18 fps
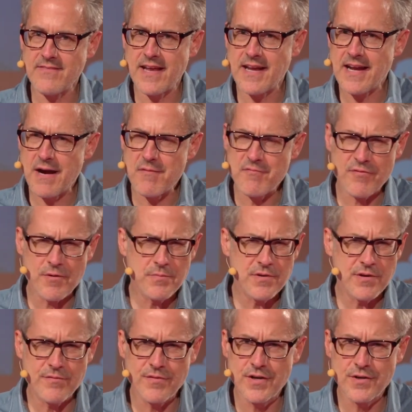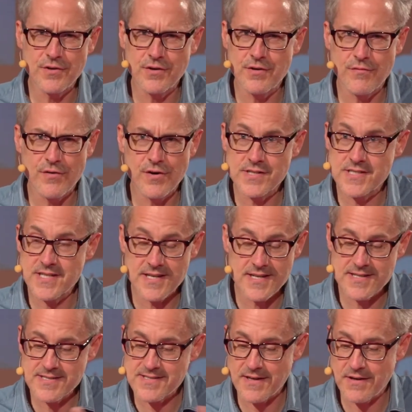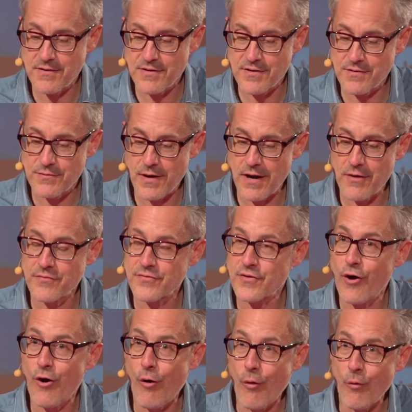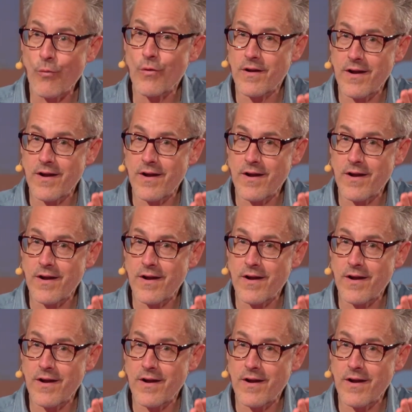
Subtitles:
They come from different universities around the whole